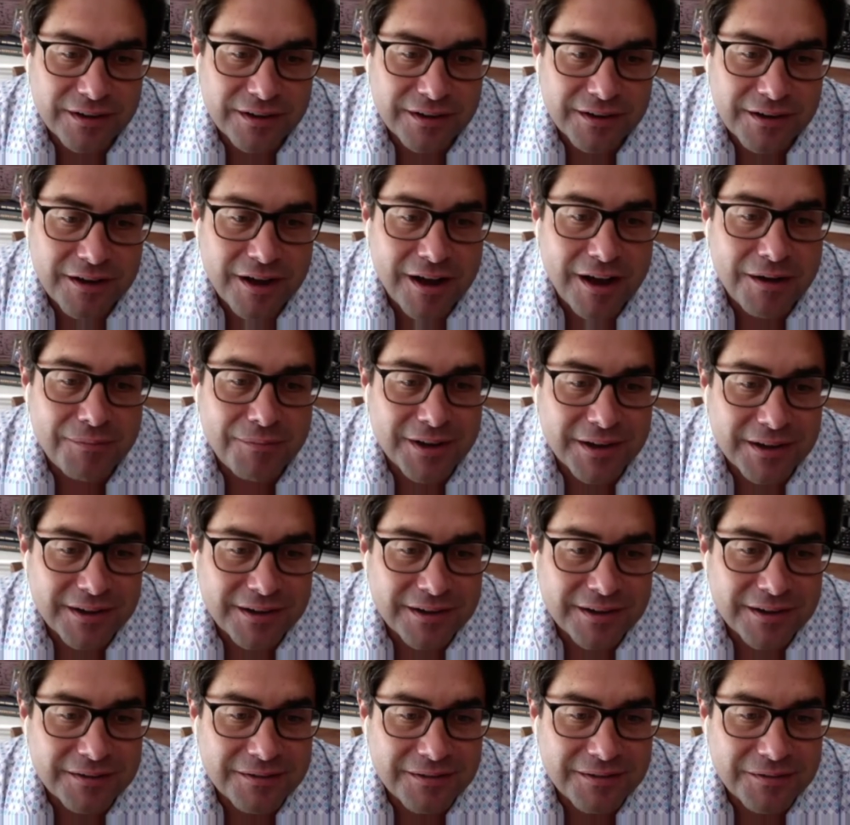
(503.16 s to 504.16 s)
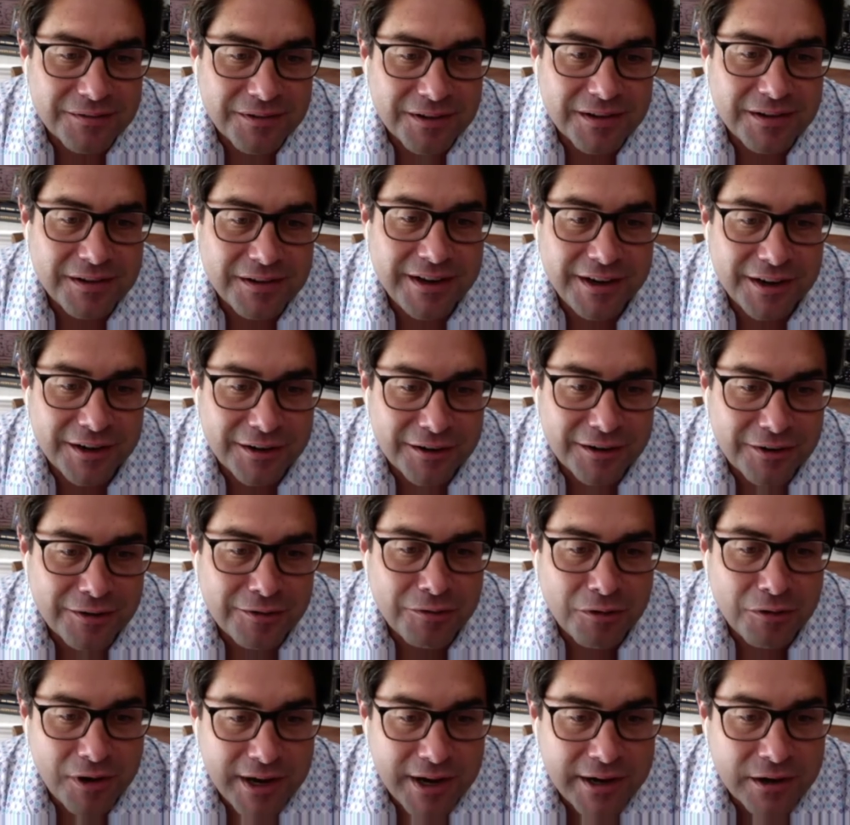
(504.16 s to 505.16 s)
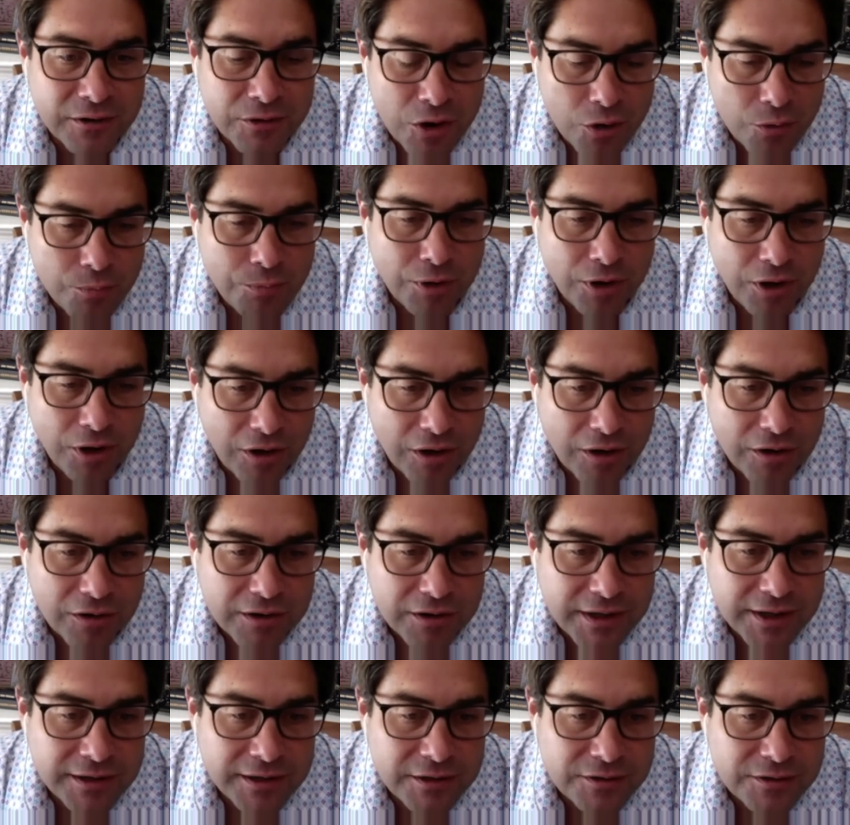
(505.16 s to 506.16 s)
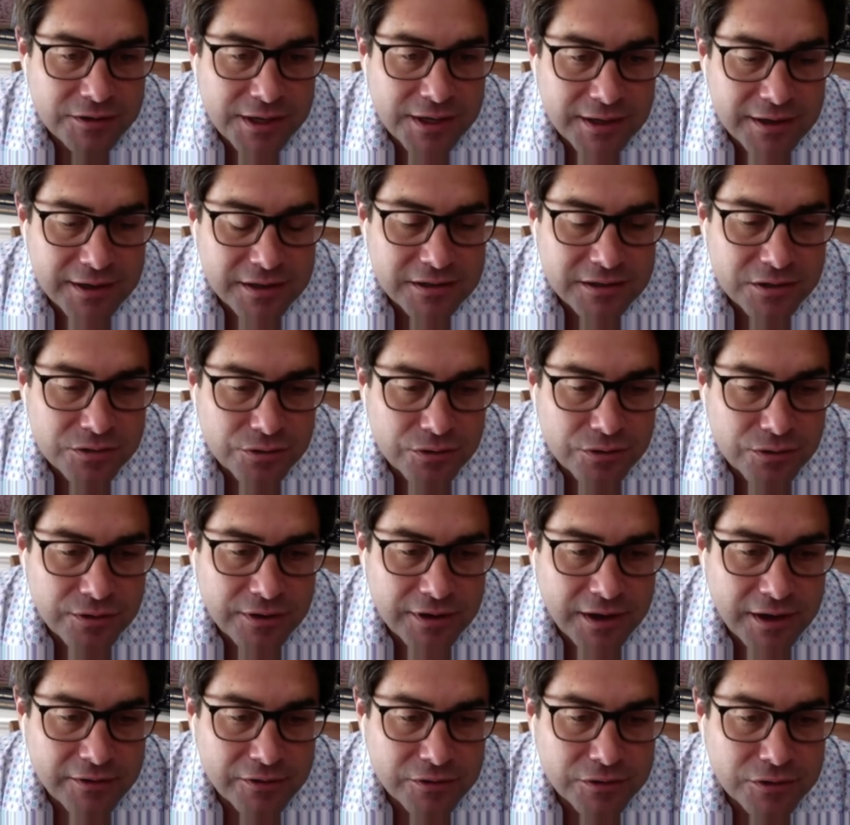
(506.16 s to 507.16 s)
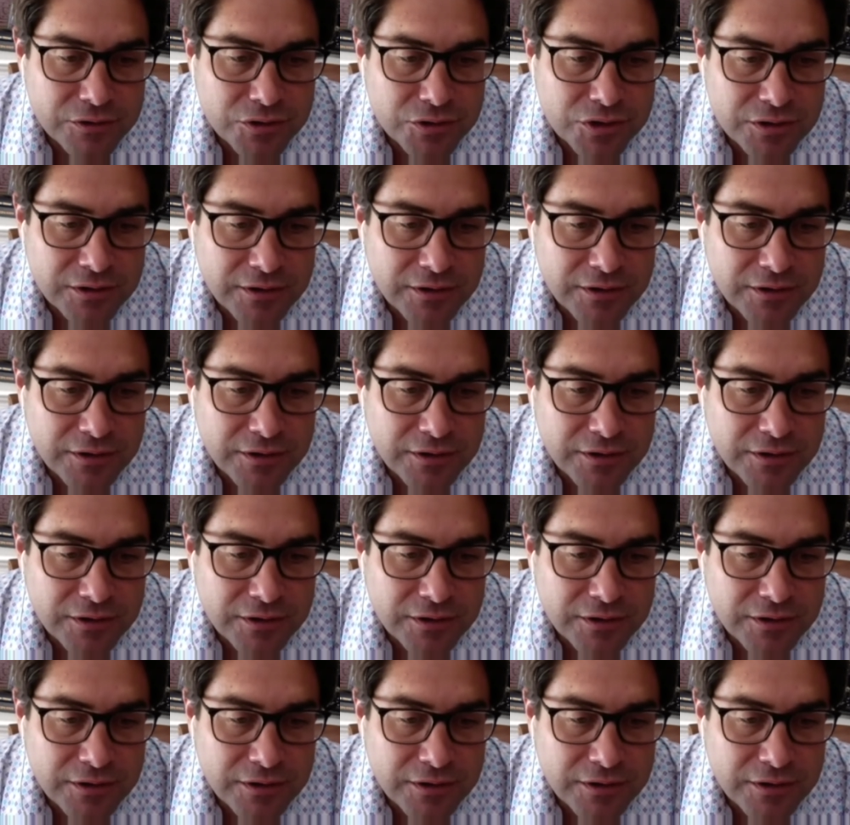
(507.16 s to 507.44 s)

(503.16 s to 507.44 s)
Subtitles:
comic hero ball. Can you take us through the evolution